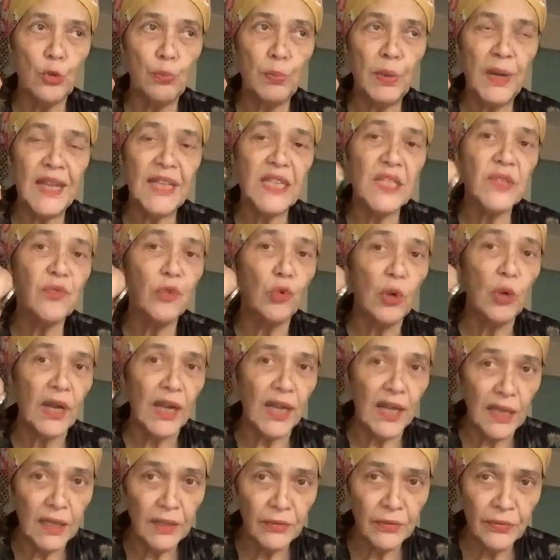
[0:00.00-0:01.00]
place for
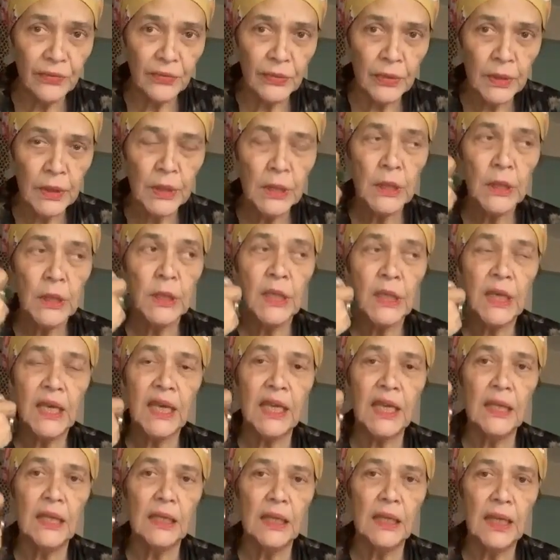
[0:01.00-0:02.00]
life
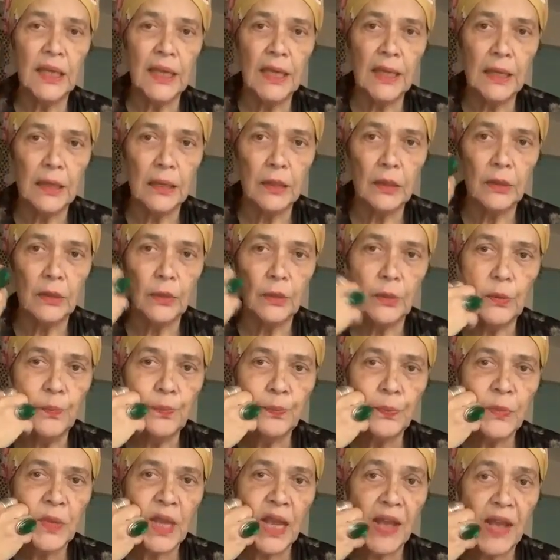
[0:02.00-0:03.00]
and
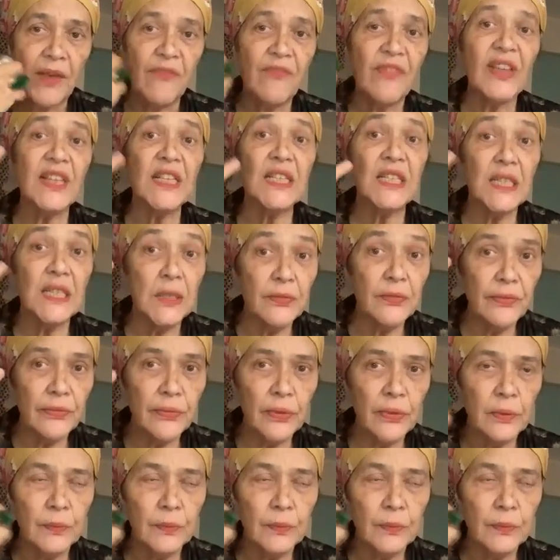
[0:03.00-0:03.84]
affectivity